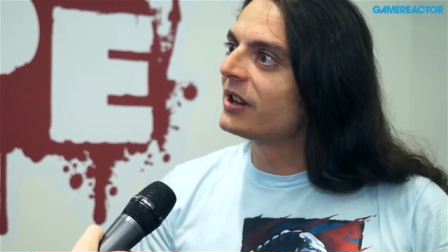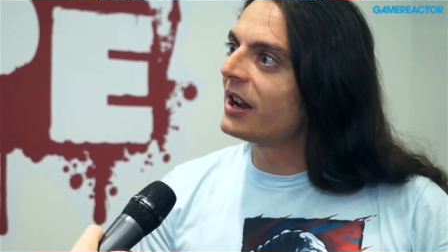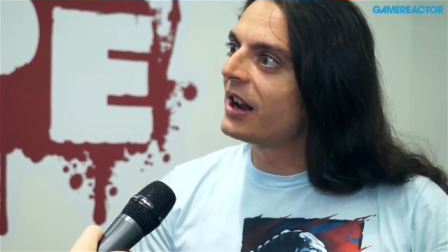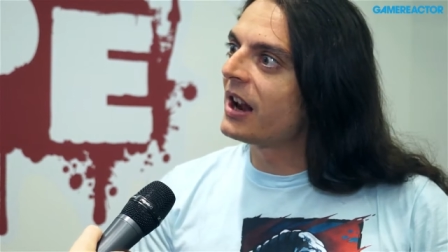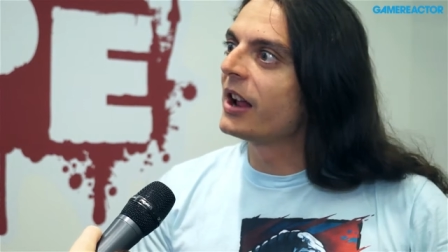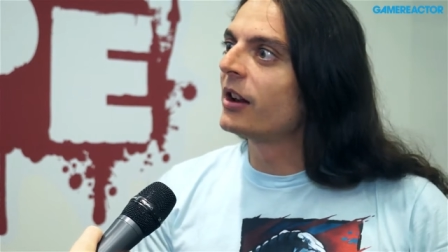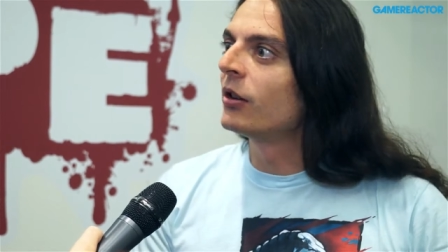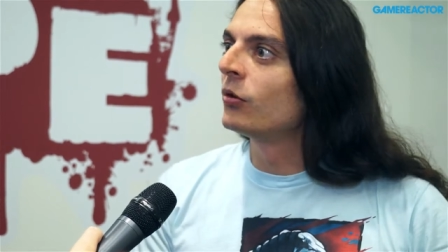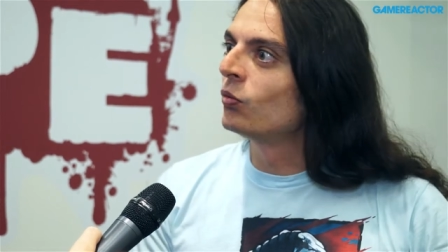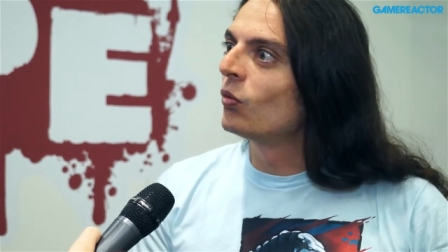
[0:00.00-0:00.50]
Dead
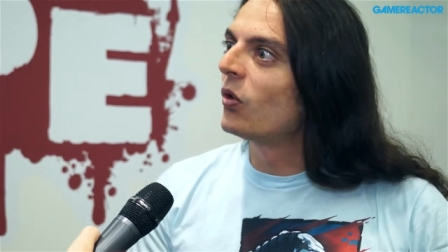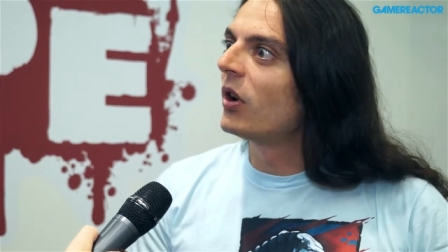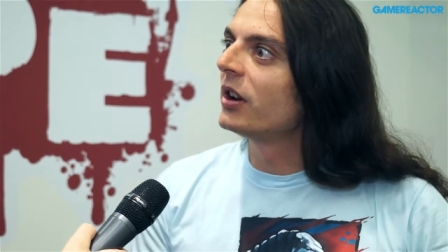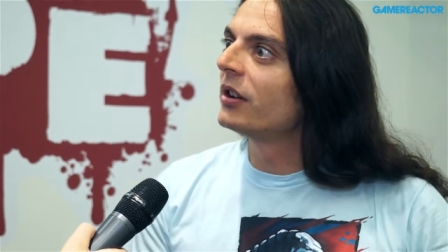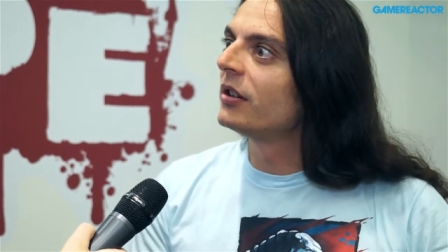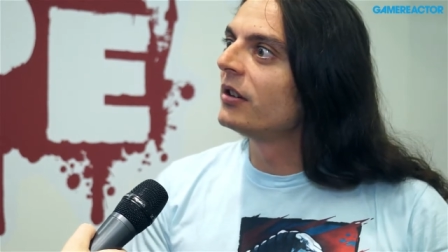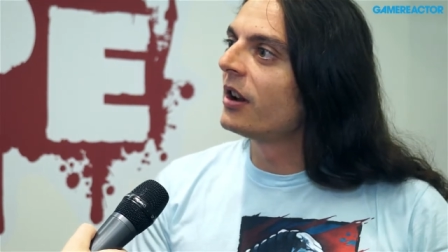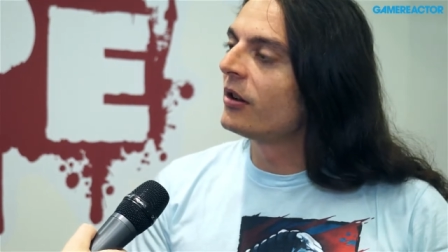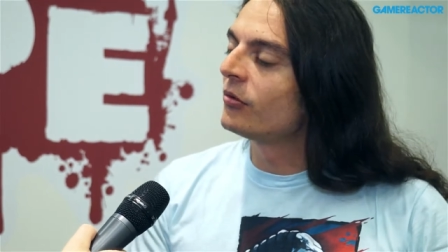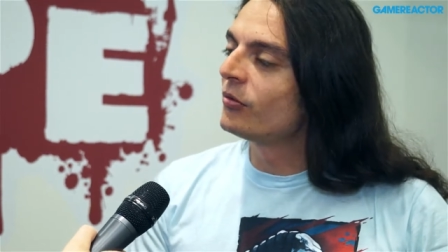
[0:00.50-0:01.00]
Island
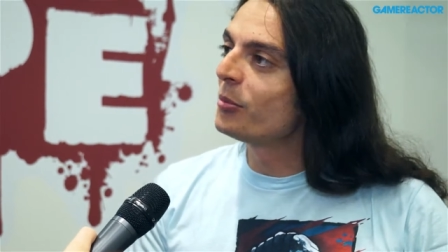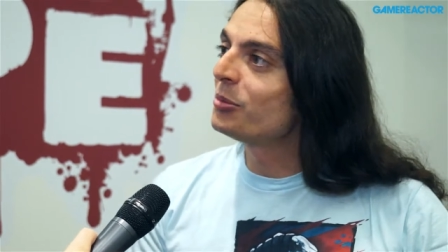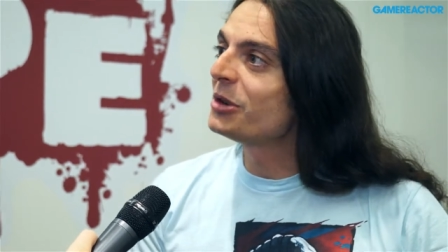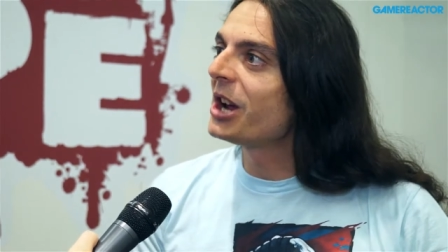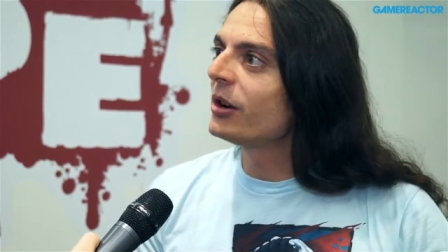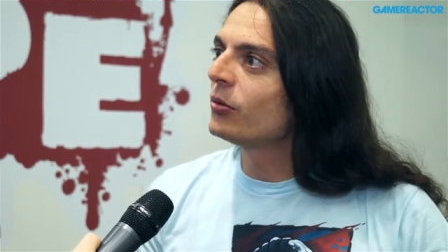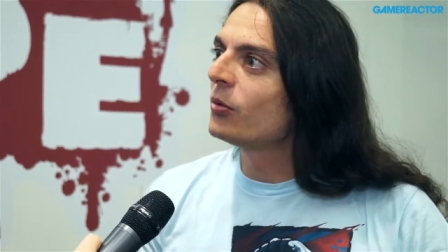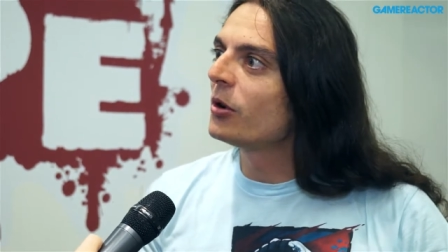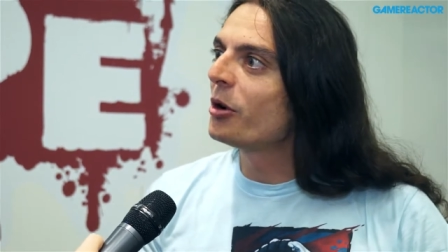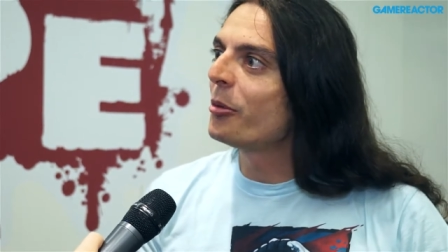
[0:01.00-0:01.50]
1 and
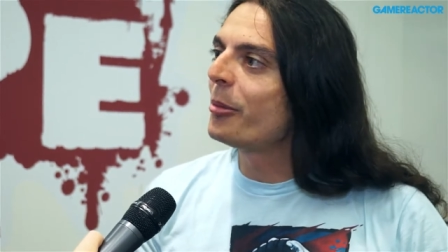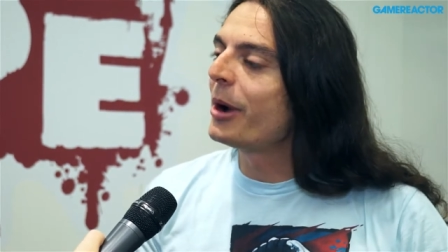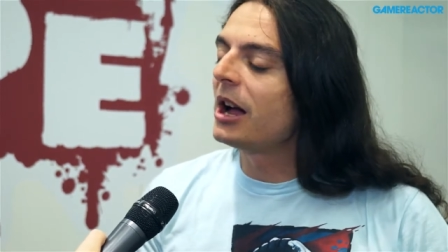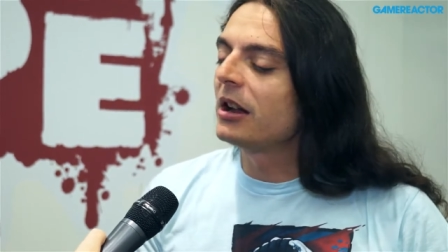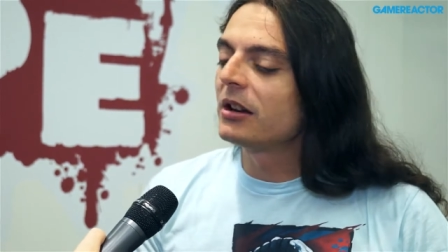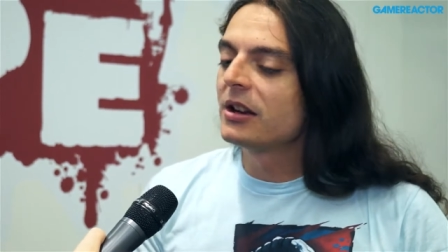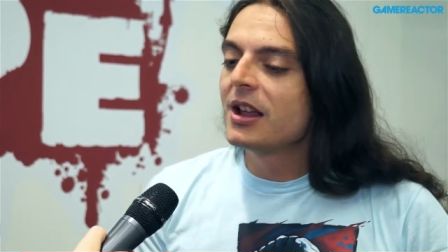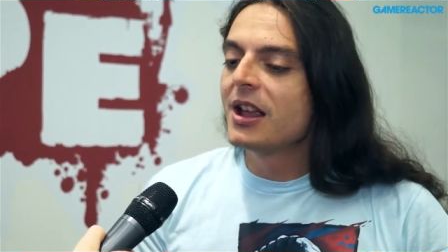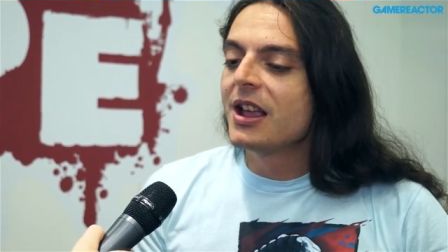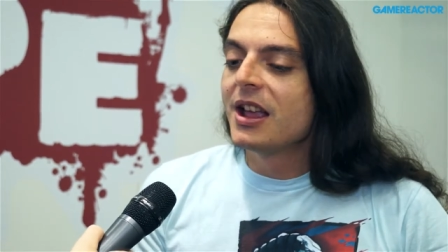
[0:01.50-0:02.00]
Riptide were
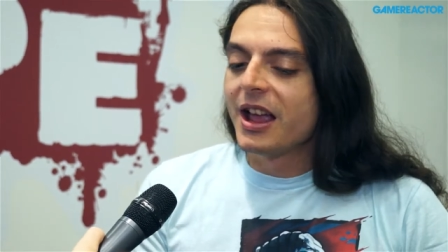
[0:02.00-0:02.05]
about.